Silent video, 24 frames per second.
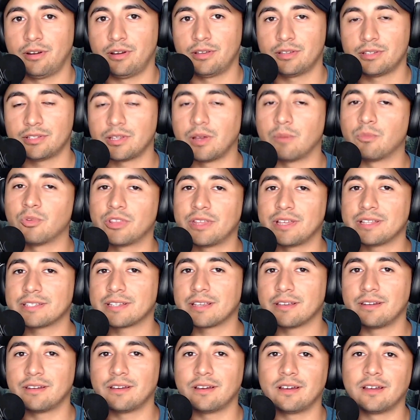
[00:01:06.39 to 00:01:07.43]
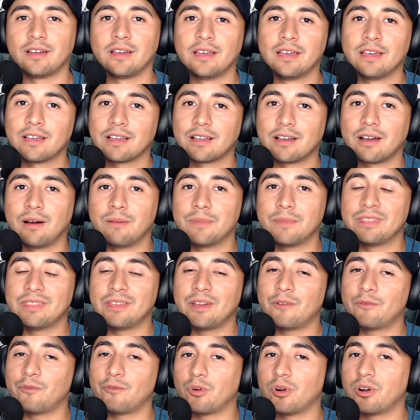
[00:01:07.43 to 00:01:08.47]
Someone that's going to come in
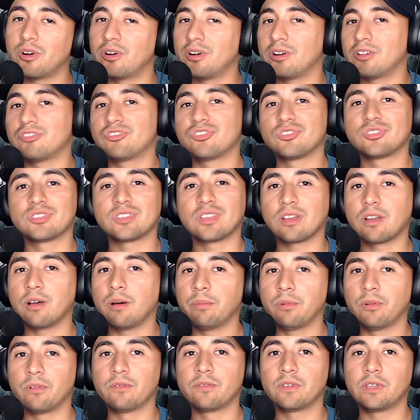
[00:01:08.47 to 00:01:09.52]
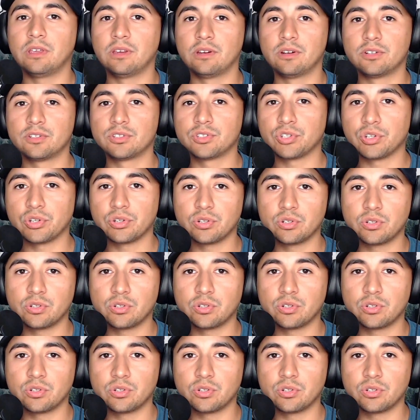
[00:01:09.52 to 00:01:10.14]
there for just a couple of years,